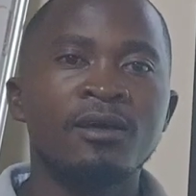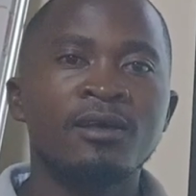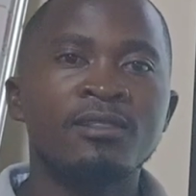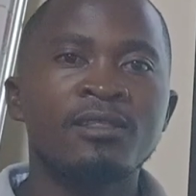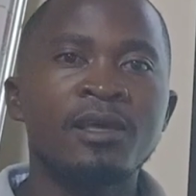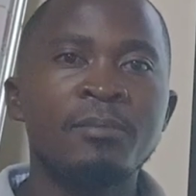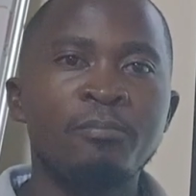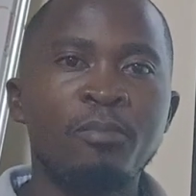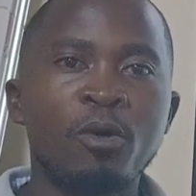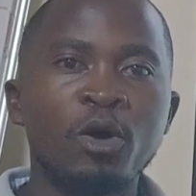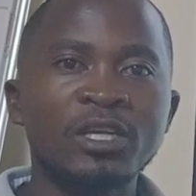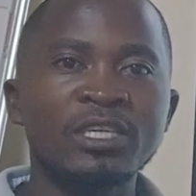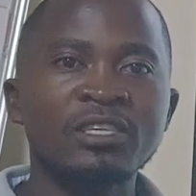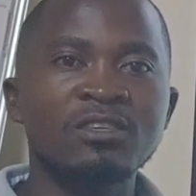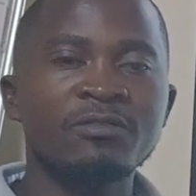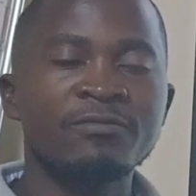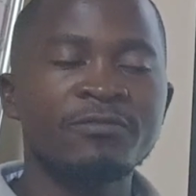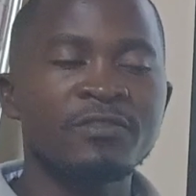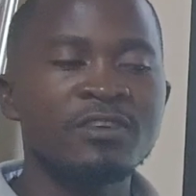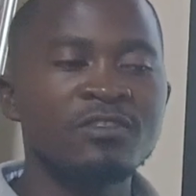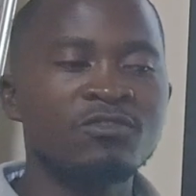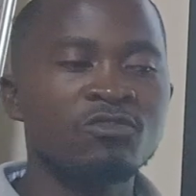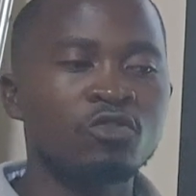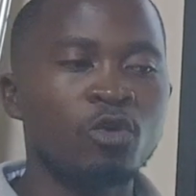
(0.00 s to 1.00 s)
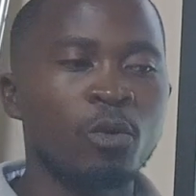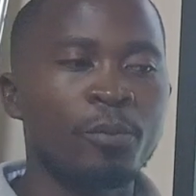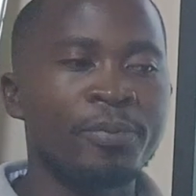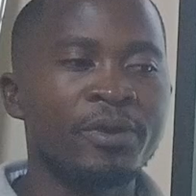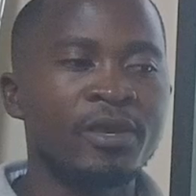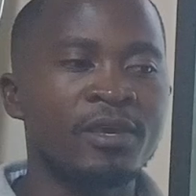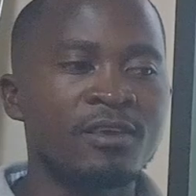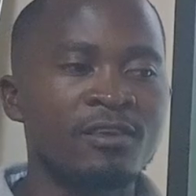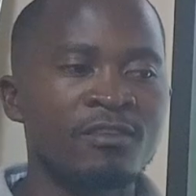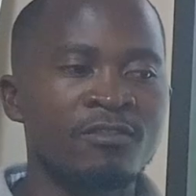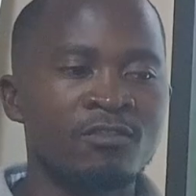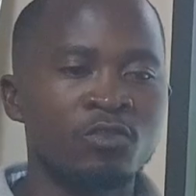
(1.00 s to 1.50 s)
importance of this
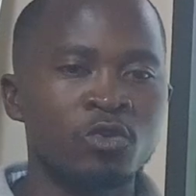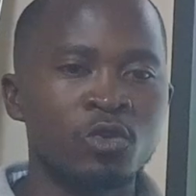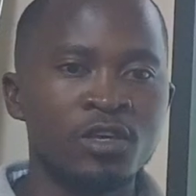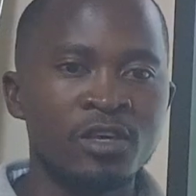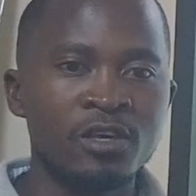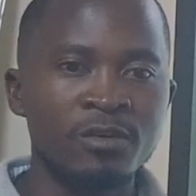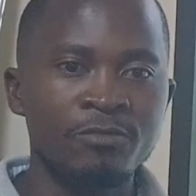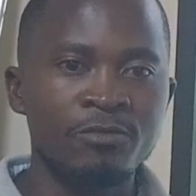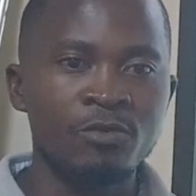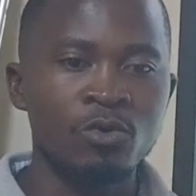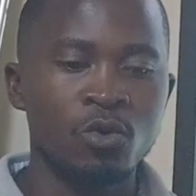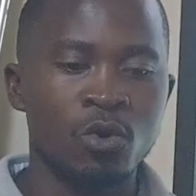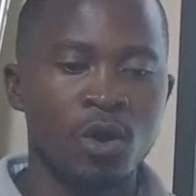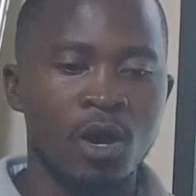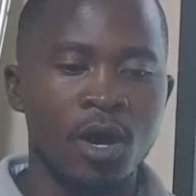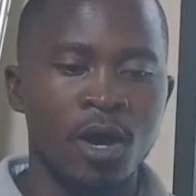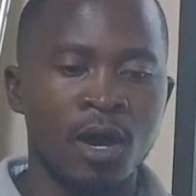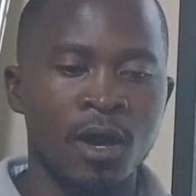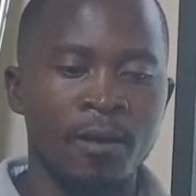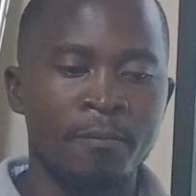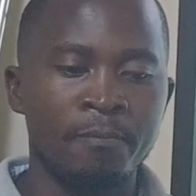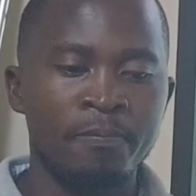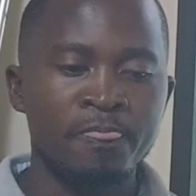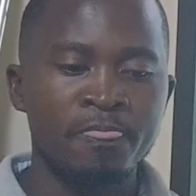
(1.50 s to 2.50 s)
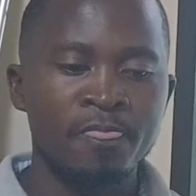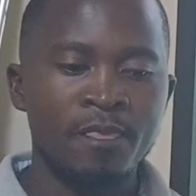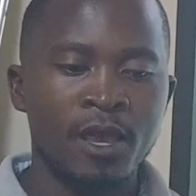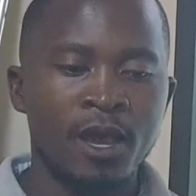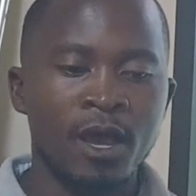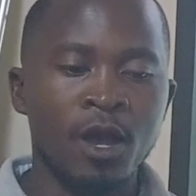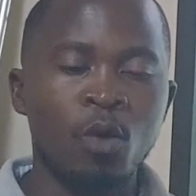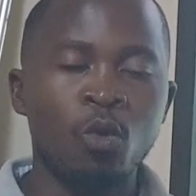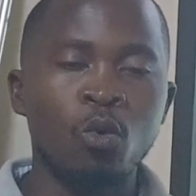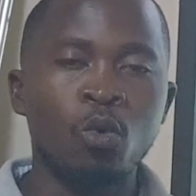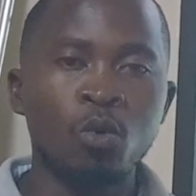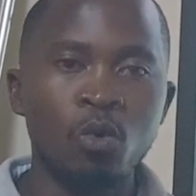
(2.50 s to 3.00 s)
topic is to give you a
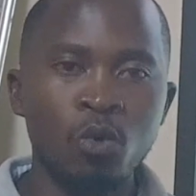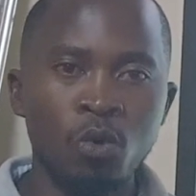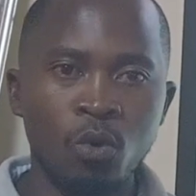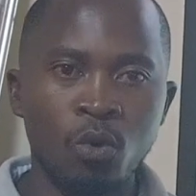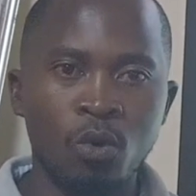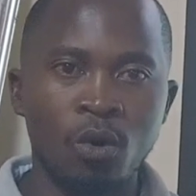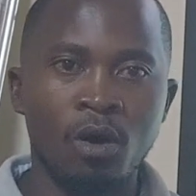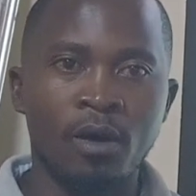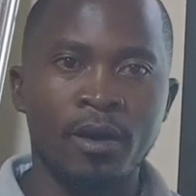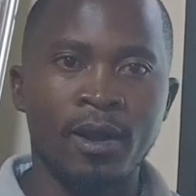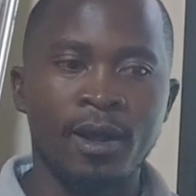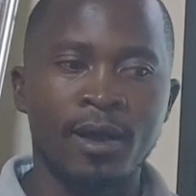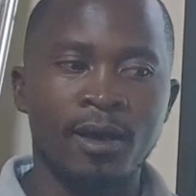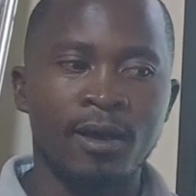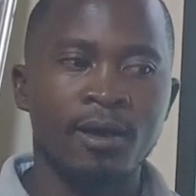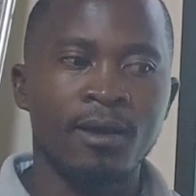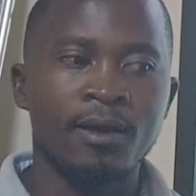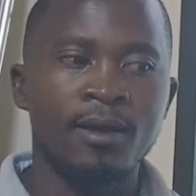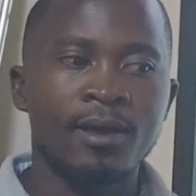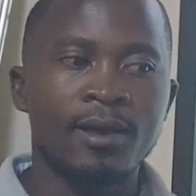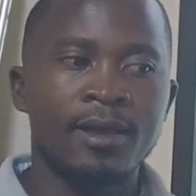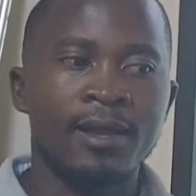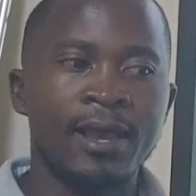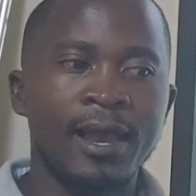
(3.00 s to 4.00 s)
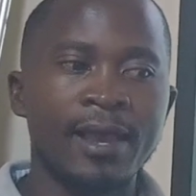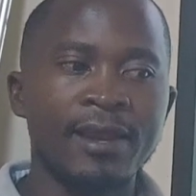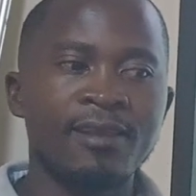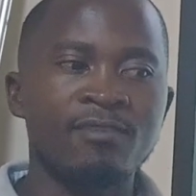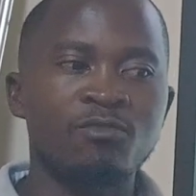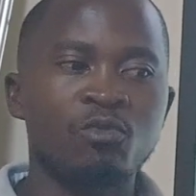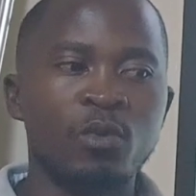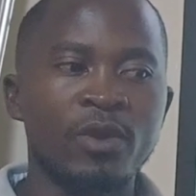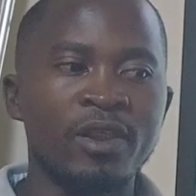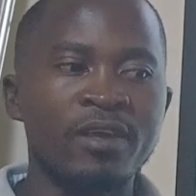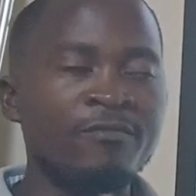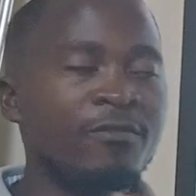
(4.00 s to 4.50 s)
clue or a
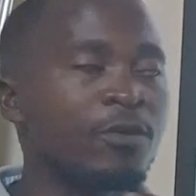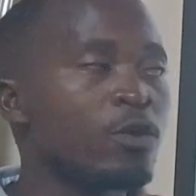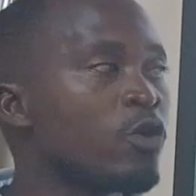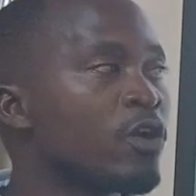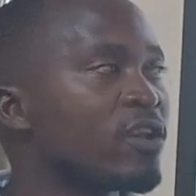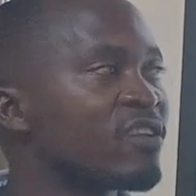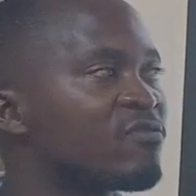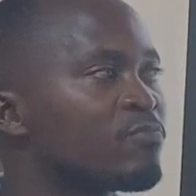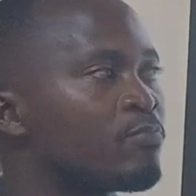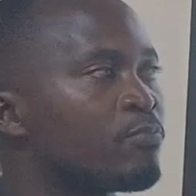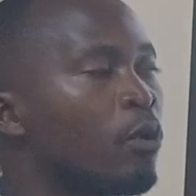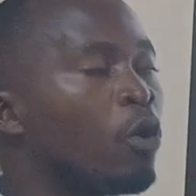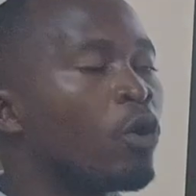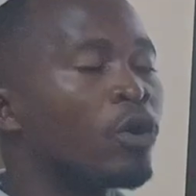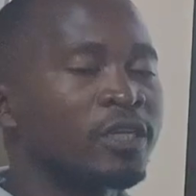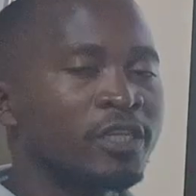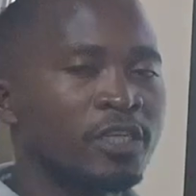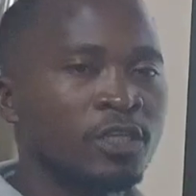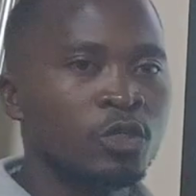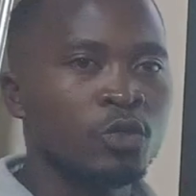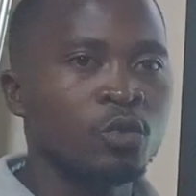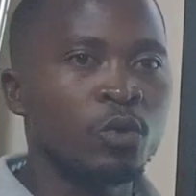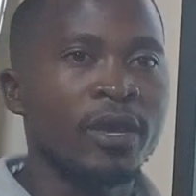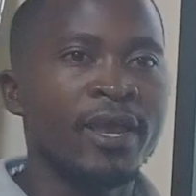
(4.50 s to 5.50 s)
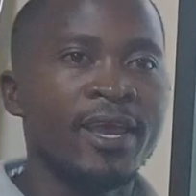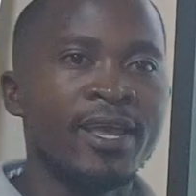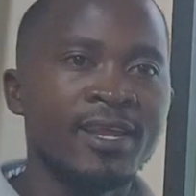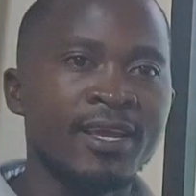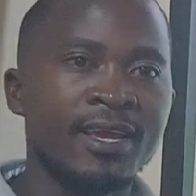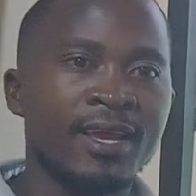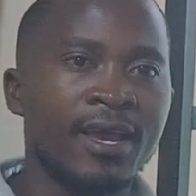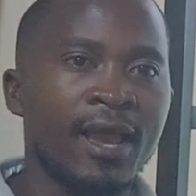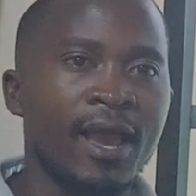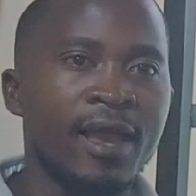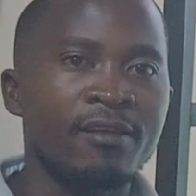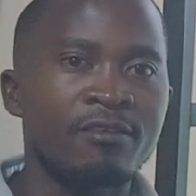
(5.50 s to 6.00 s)
guidance. Whenever you're responding to any
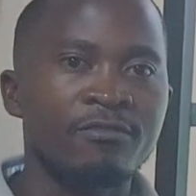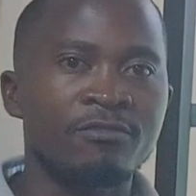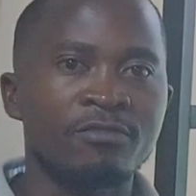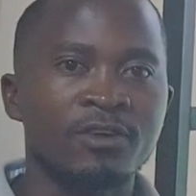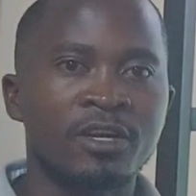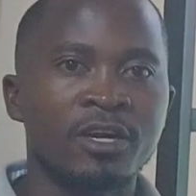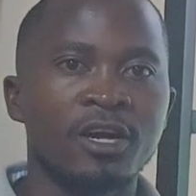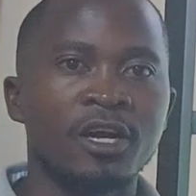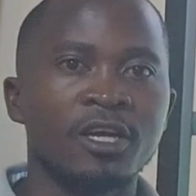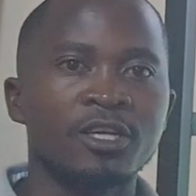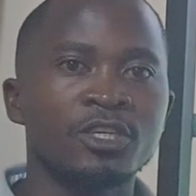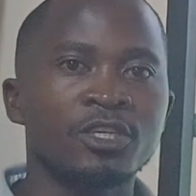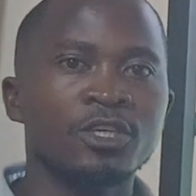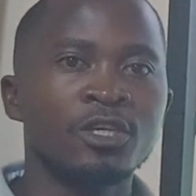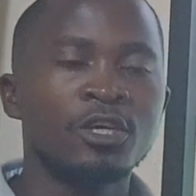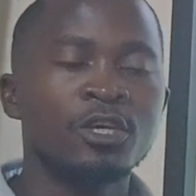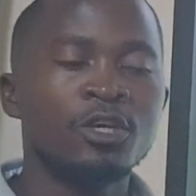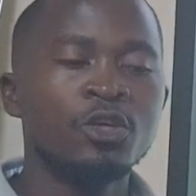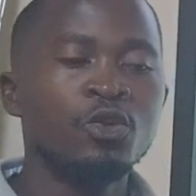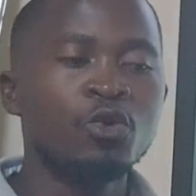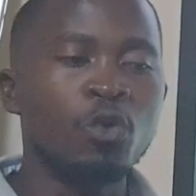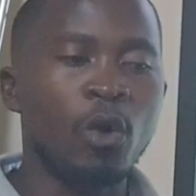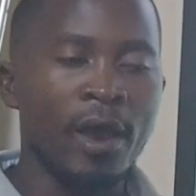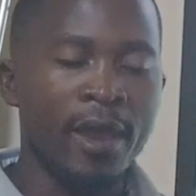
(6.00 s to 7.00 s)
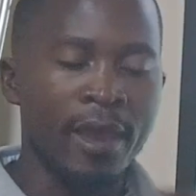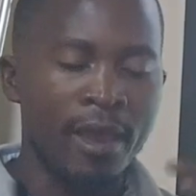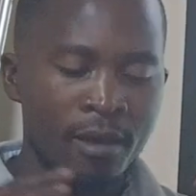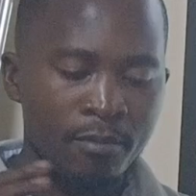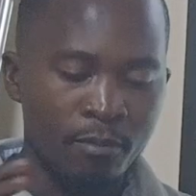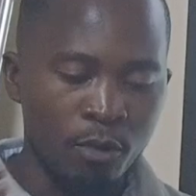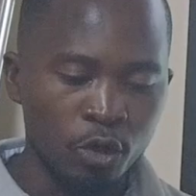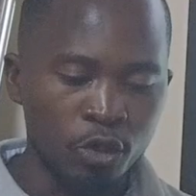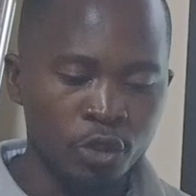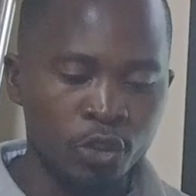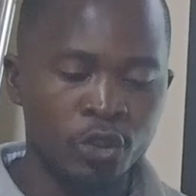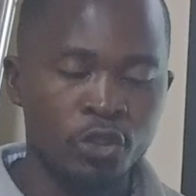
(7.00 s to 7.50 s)
kind of crash, you're
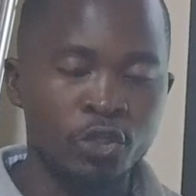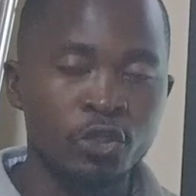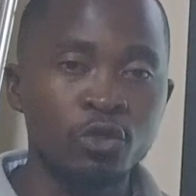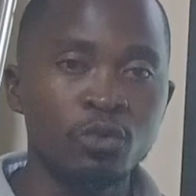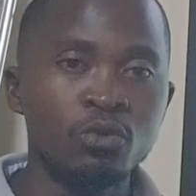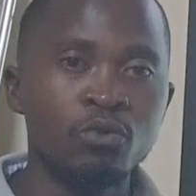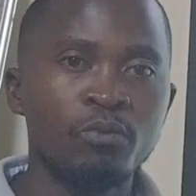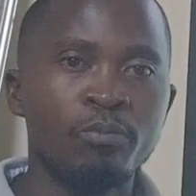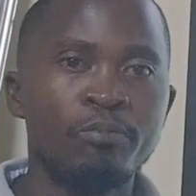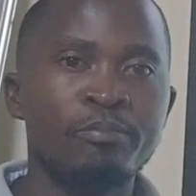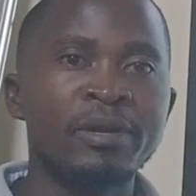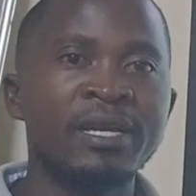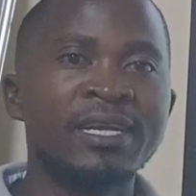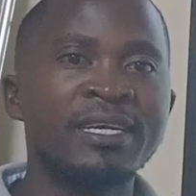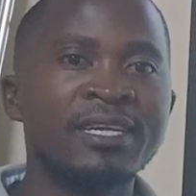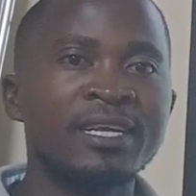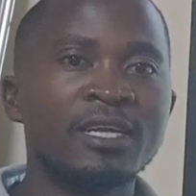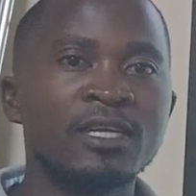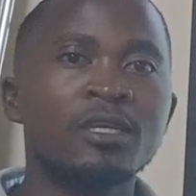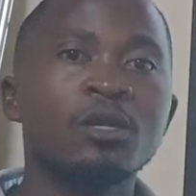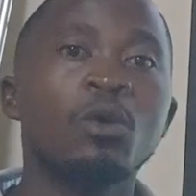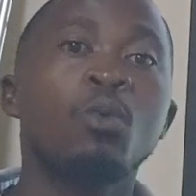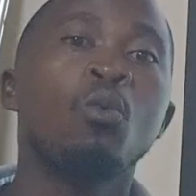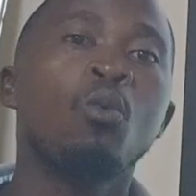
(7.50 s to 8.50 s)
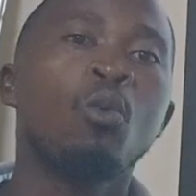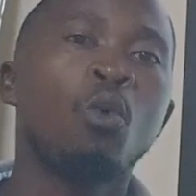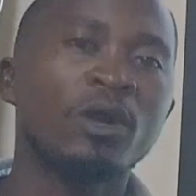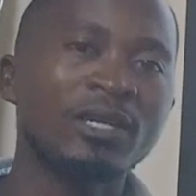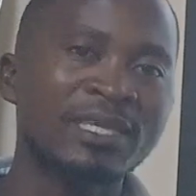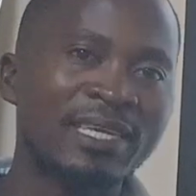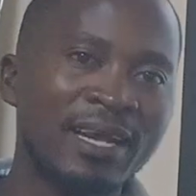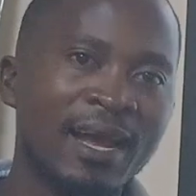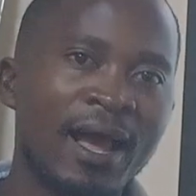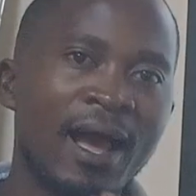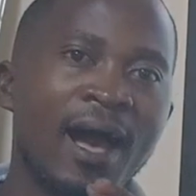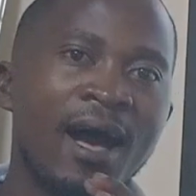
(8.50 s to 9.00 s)
able to predict
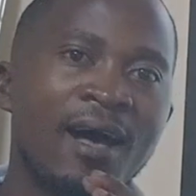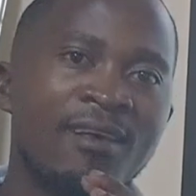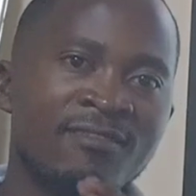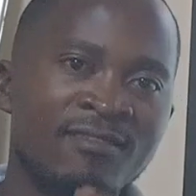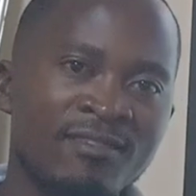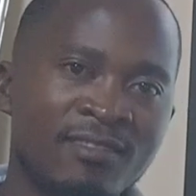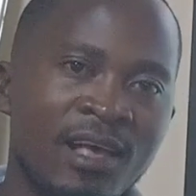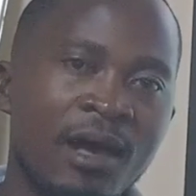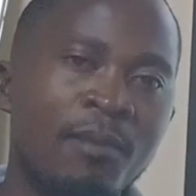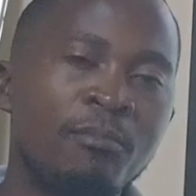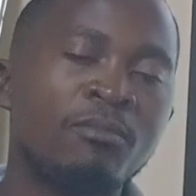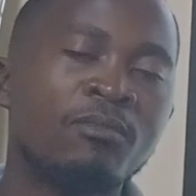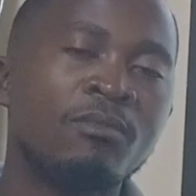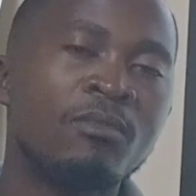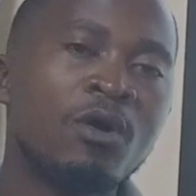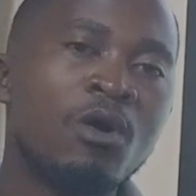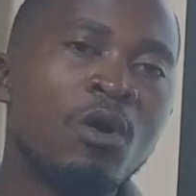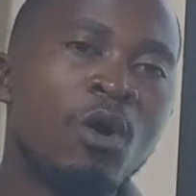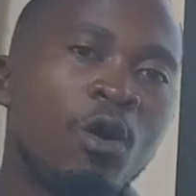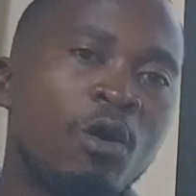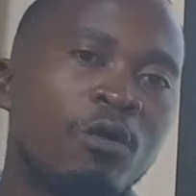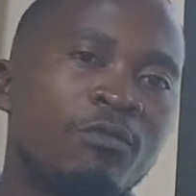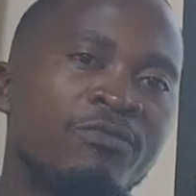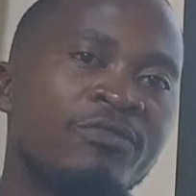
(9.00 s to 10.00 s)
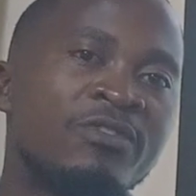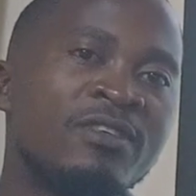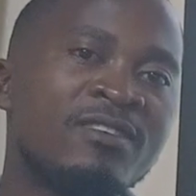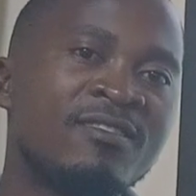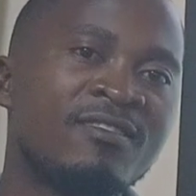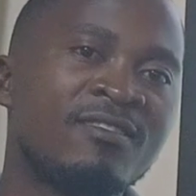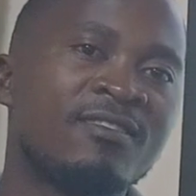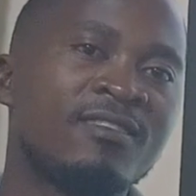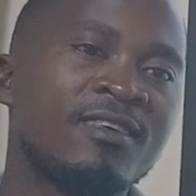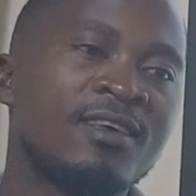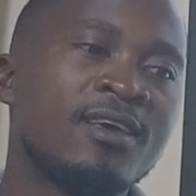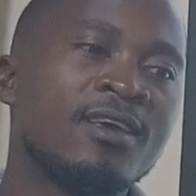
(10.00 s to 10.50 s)
what are some of
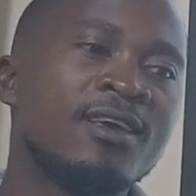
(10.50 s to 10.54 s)
these